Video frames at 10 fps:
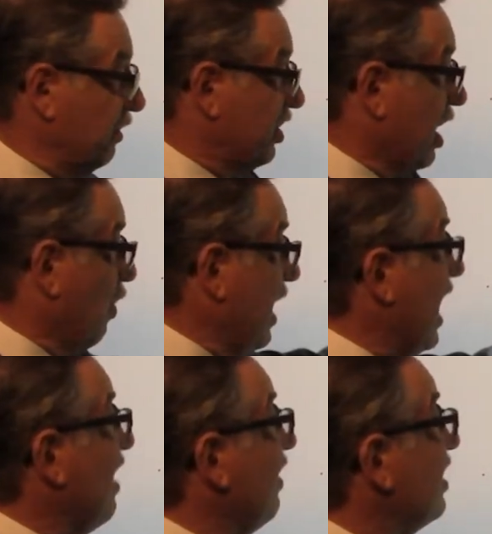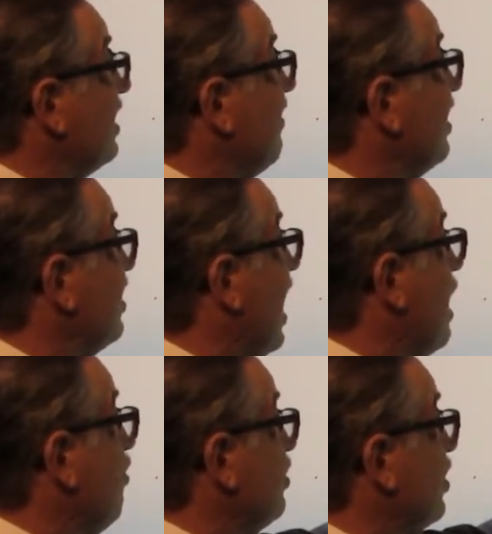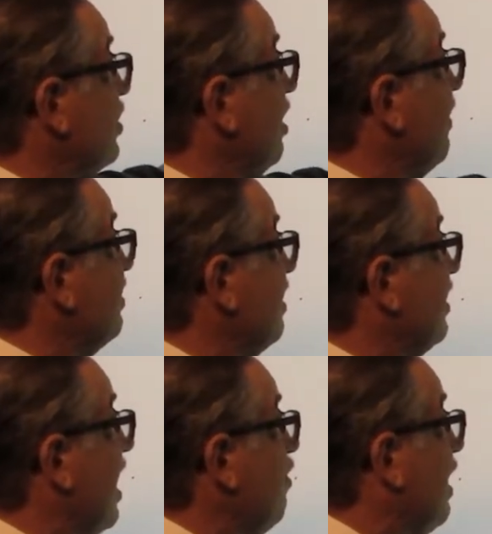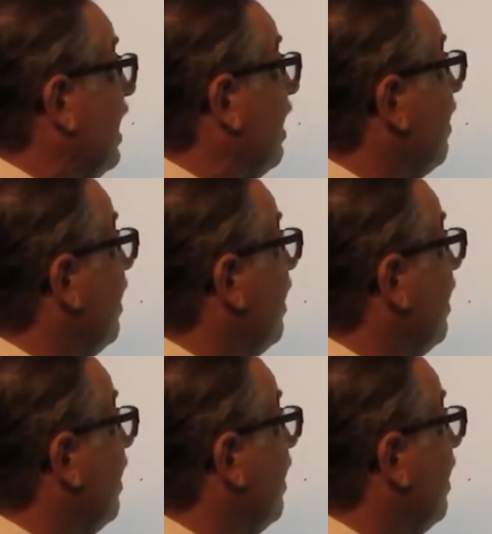And so here we have it, 7 times, the service of the tent meeting.